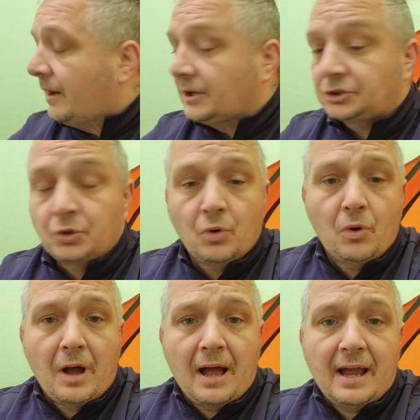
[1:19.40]

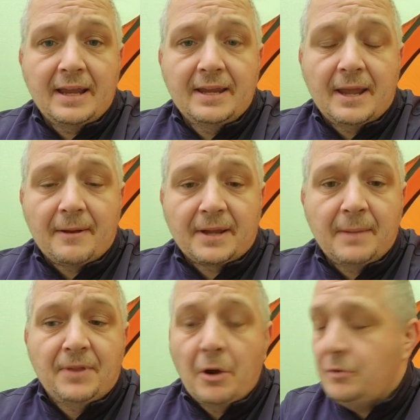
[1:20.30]
So I
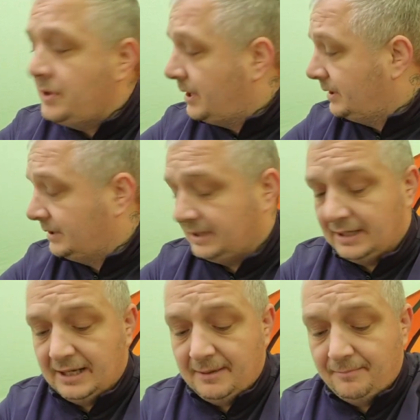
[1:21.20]
came down,
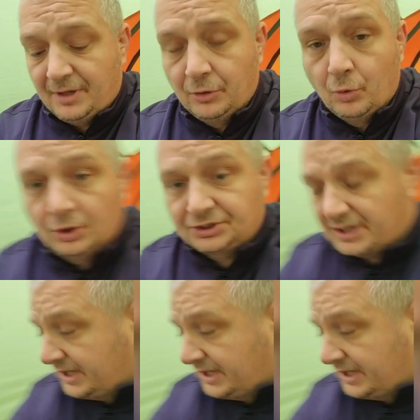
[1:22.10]
I noticed I